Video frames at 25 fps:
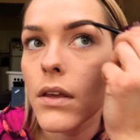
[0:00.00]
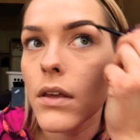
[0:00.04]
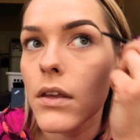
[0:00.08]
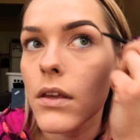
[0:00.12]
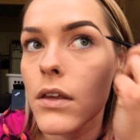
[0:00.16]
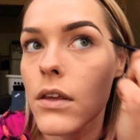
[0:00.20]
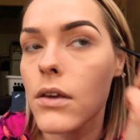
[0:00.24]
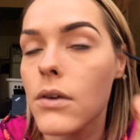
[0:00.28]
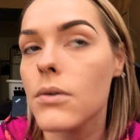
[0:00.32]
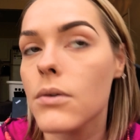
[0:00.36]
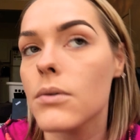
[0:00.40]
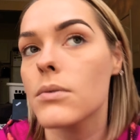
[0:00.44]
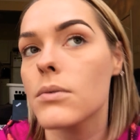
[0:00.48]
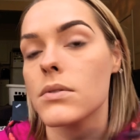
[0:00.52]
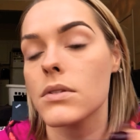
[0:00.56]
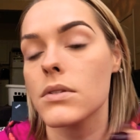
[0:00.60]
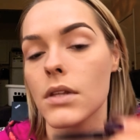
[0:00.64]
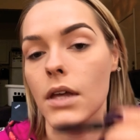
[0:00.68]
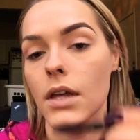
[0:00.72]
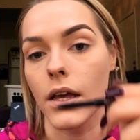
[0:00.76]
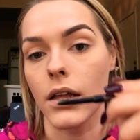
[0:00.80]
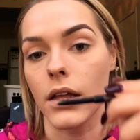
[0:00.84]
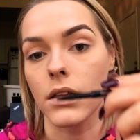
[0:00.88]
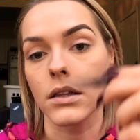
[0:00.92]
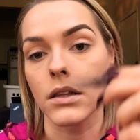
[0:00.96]
use
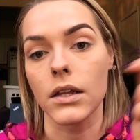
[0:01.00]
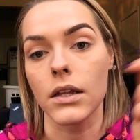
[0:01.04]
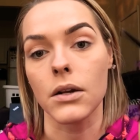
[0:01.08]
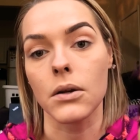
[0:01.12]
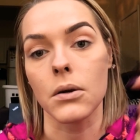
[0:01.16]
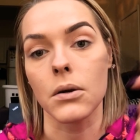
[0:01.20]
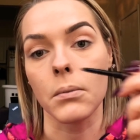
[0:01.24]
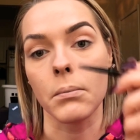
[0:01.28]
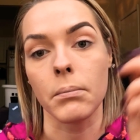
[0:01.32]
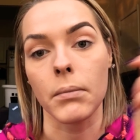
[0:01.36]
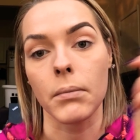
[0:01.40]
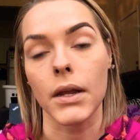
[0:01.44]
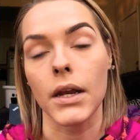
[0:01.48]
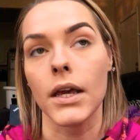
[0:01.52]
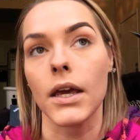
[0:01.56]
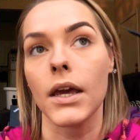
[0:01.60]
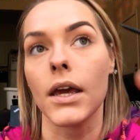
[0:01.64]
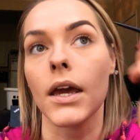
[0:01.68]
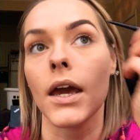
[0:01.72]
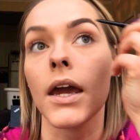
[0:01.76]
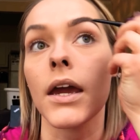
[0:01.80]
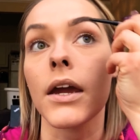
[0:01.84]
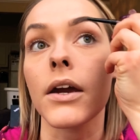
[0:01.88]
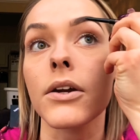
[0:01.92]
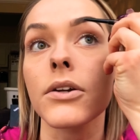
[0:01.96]
like little
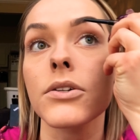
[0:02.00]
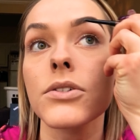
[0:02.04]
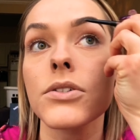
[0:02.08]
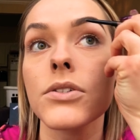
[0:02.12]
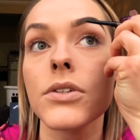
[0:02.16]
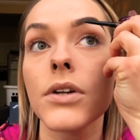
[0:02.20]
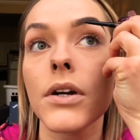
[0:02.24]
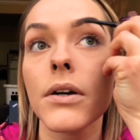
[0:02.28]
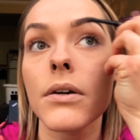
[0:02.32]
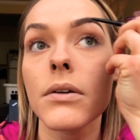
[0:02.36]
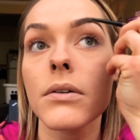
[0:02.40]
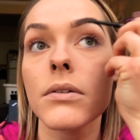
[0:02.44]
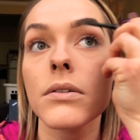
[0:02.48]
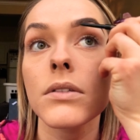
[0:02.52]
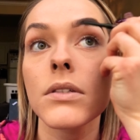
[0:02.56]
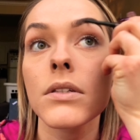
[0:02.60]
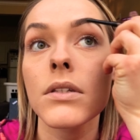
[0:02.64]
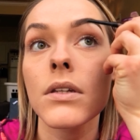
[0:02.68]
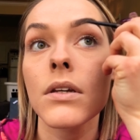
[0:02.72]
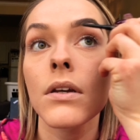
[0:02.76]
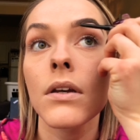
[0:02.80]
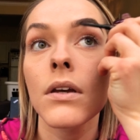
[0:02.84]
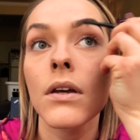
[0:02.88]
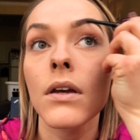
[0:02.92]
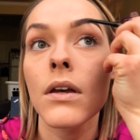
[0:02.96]
mini hair
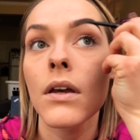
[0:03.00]
strokes